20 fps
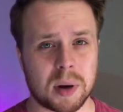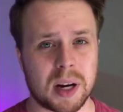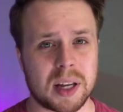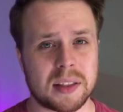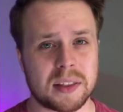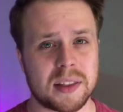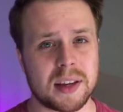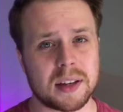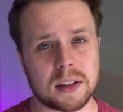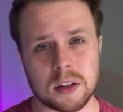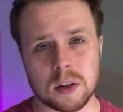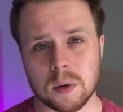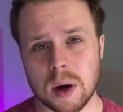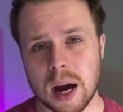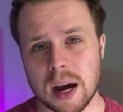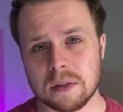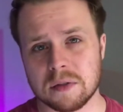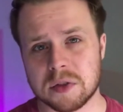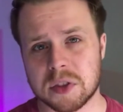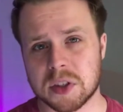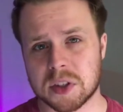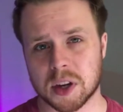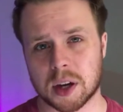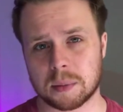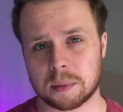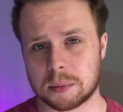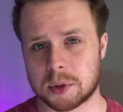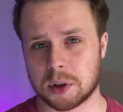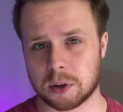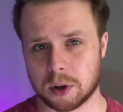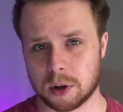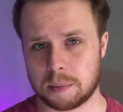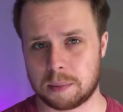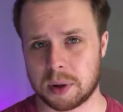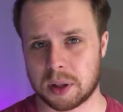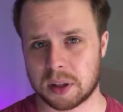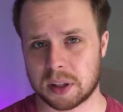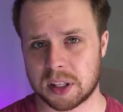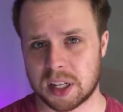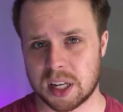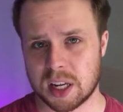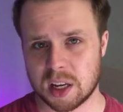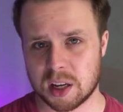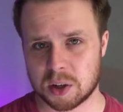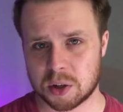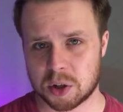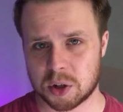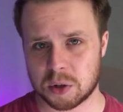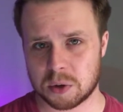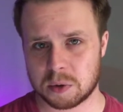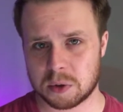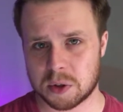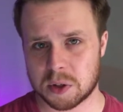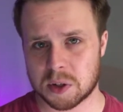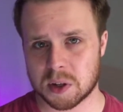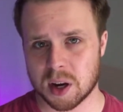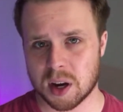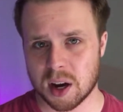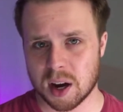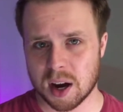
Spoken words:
but they do have some durability issues.